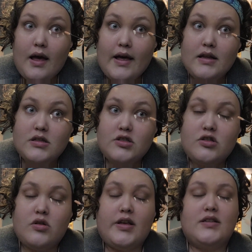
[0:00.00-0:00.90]
And
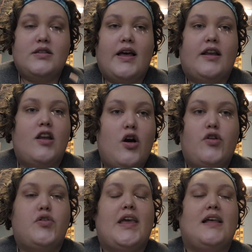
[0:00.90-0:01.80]
so he's like, no,
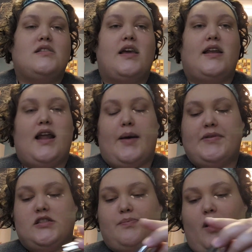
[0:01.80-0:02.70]
you can't take a nap.
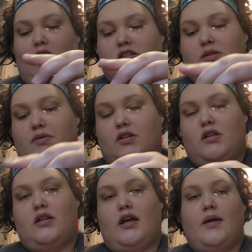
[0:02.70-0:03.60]
It's impossible.
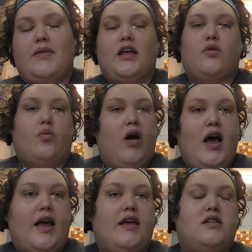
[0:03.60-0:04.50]
And I'm like,
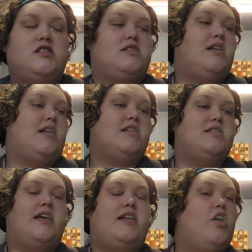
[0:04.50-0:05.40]
why? And he's
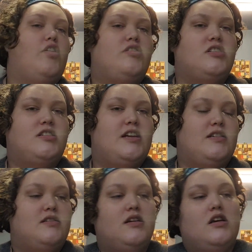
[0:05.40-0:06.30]
like, no, it just
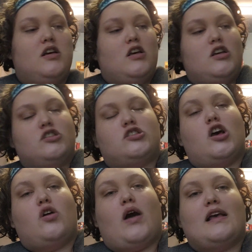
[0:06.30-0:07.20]
is.
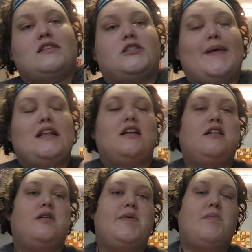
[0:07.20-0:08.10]
So I spend a
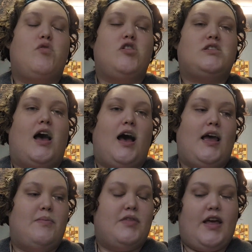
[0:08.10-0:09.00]
little bit more
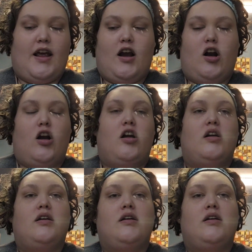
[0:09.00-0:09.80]
time there,